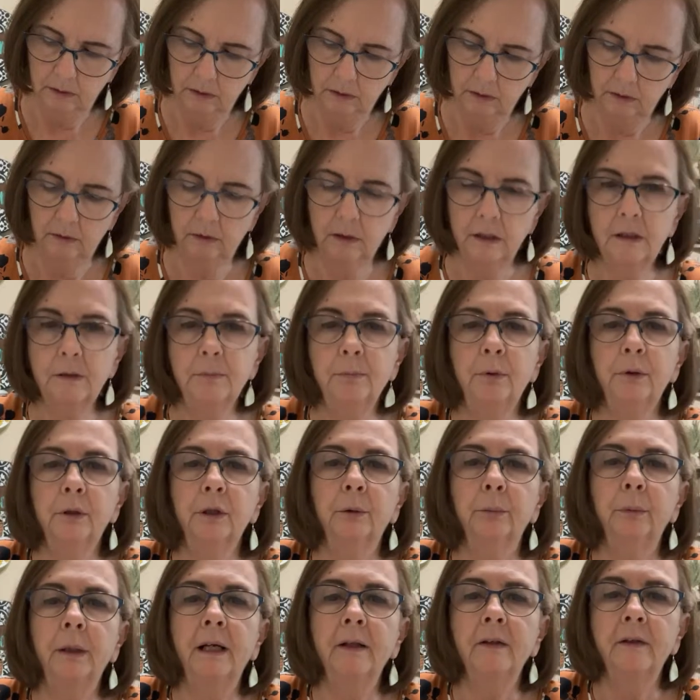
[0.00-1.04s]
Well, let's put it
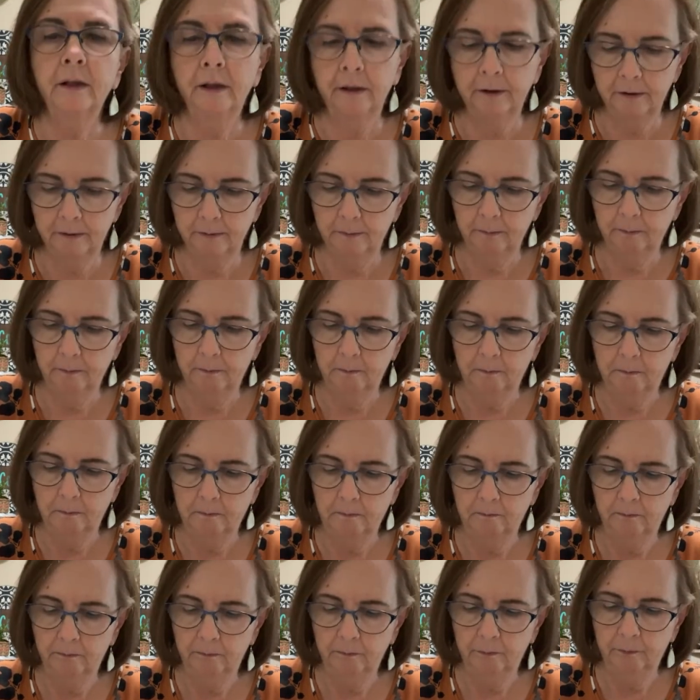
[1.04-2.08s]
right there.
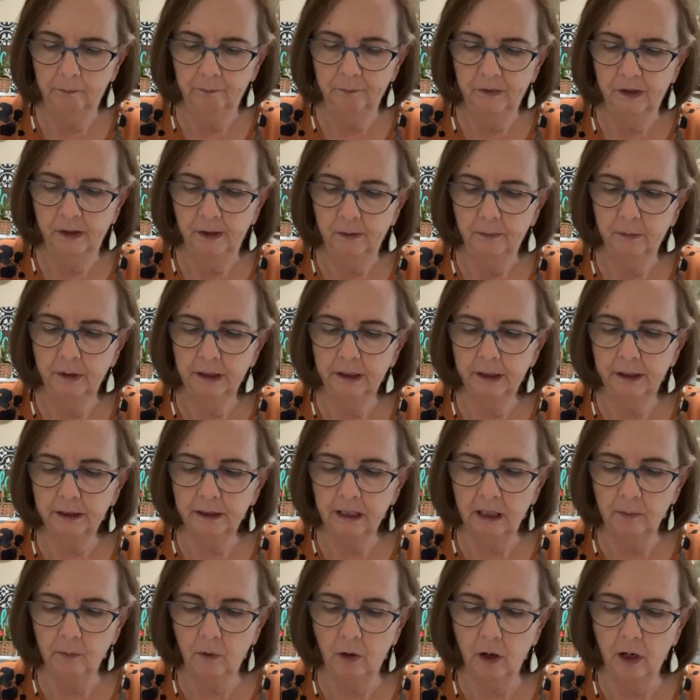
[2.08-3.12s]
But it'll
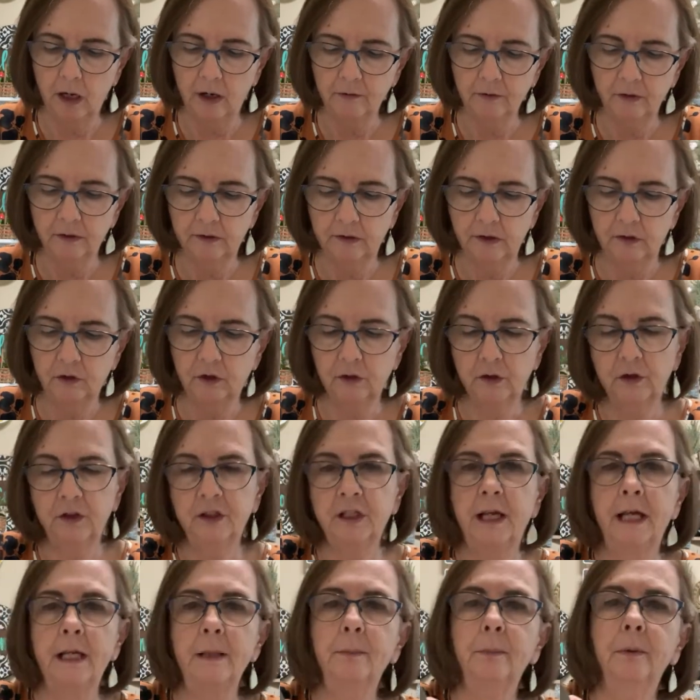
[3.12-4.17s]
come off because it's just
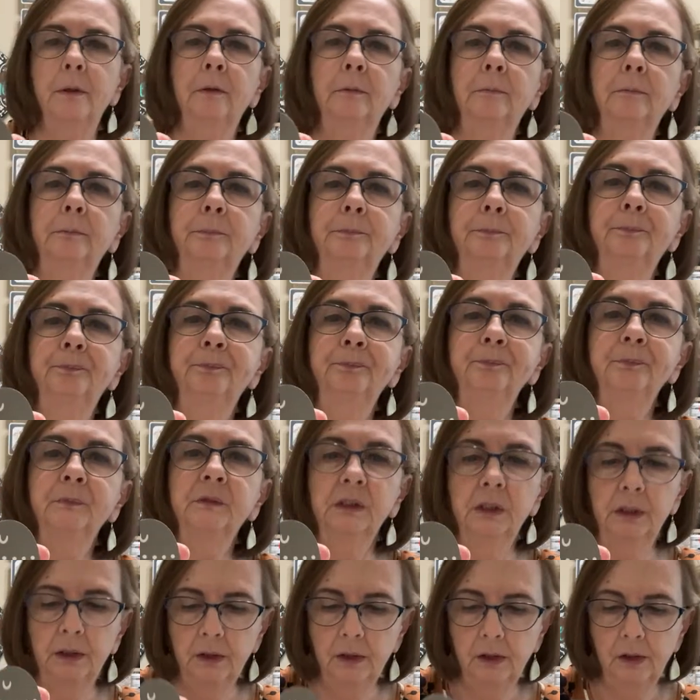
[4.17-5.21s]
tape.
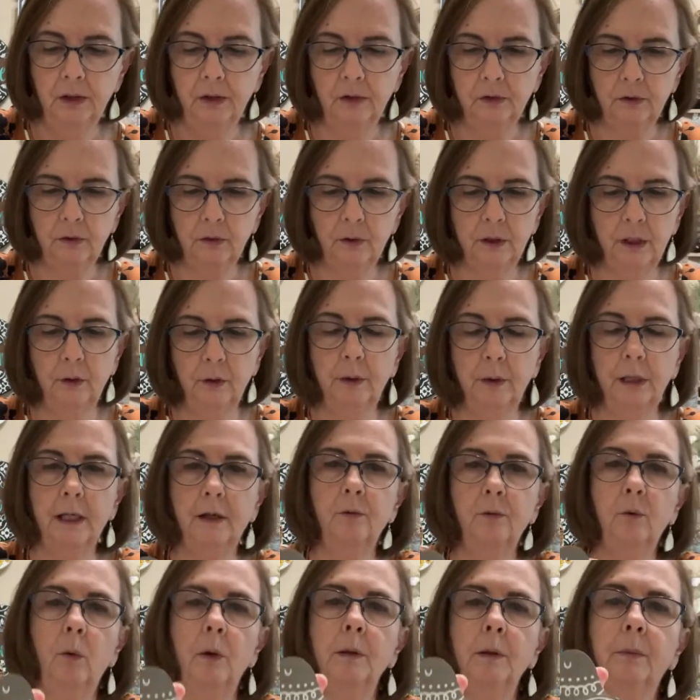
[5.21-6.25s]
So here we
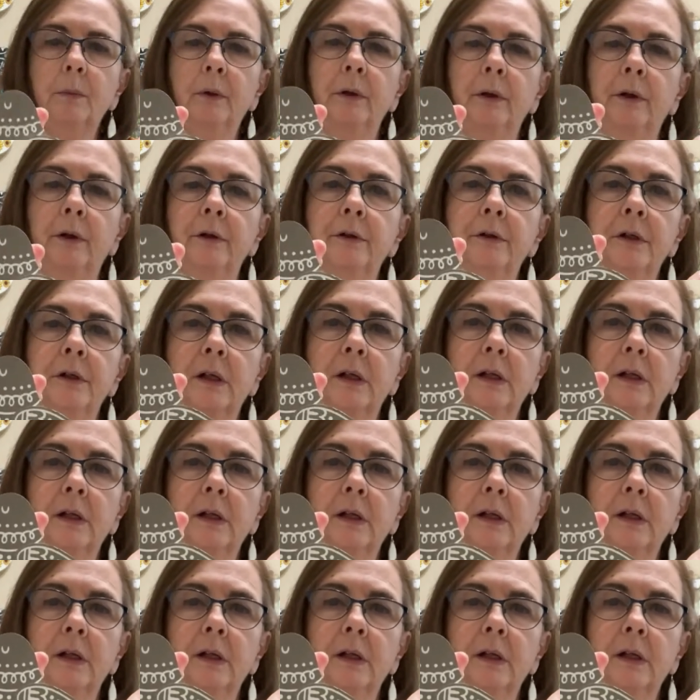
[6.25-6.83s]
have one bird.